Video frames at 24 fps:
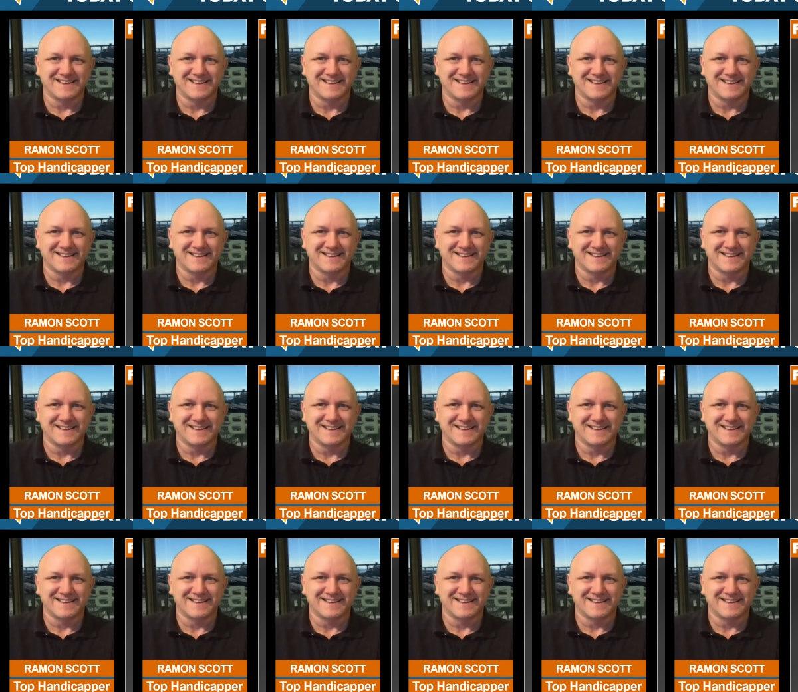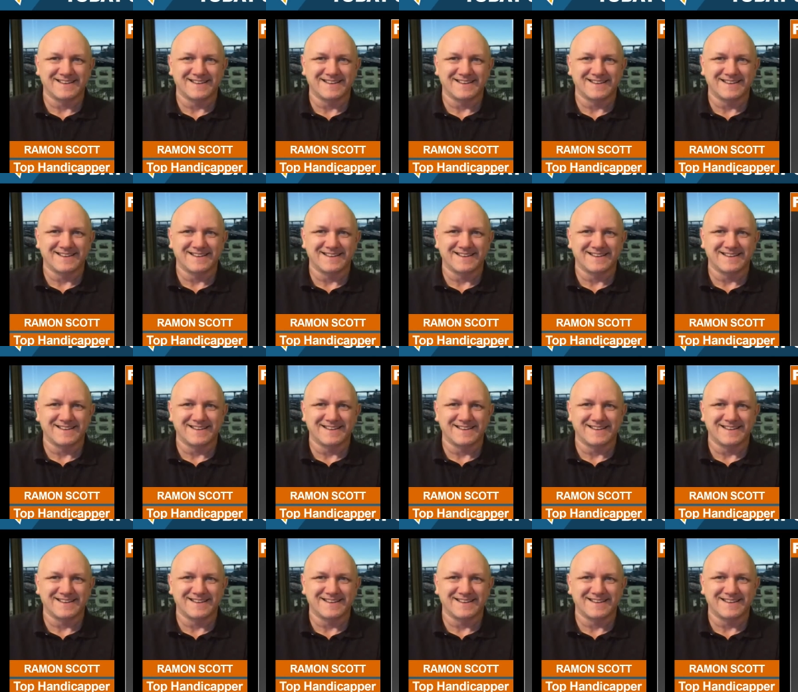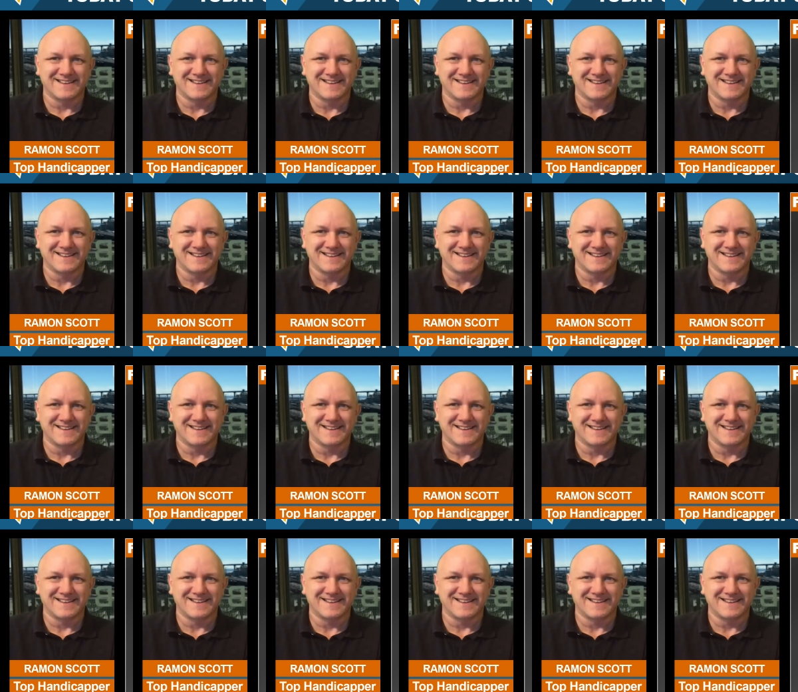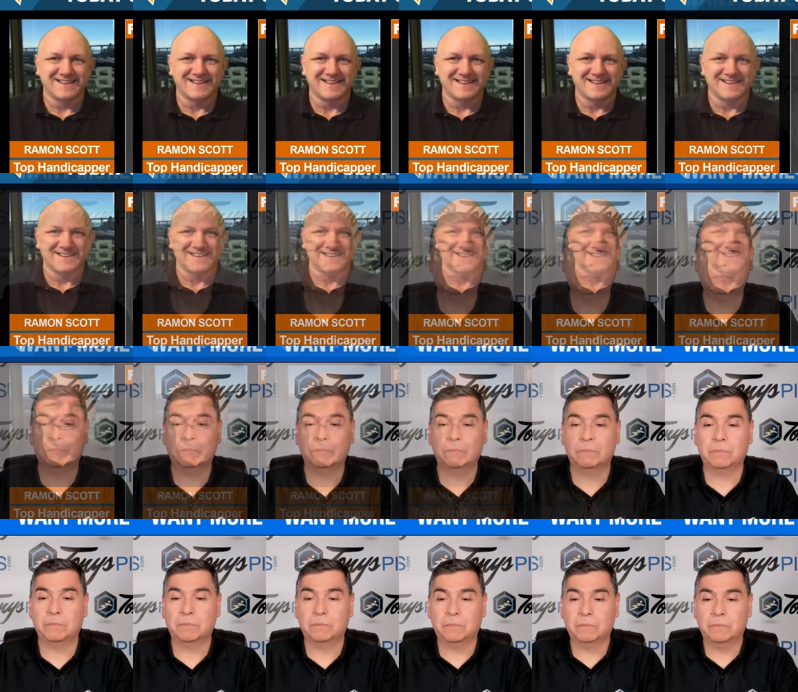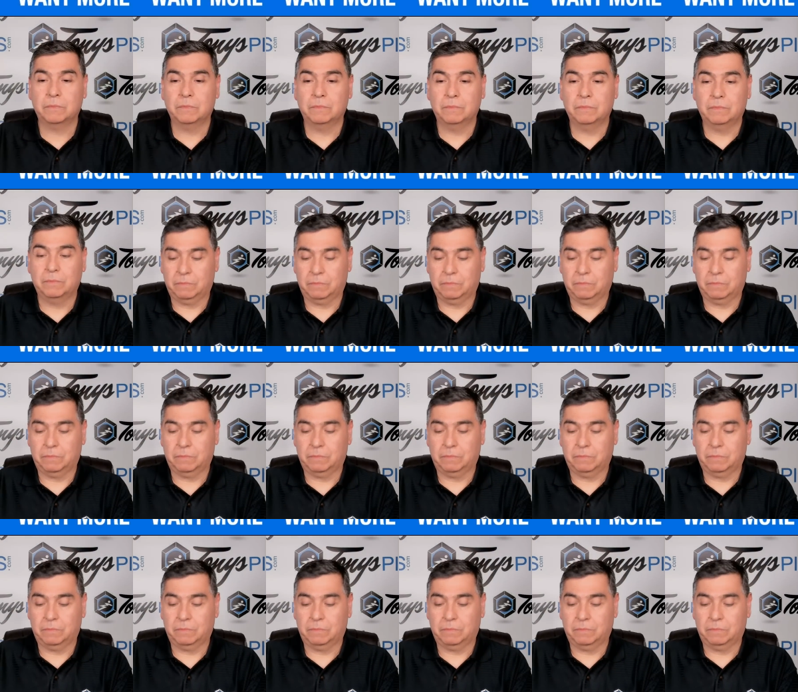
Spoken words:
Nothing is said.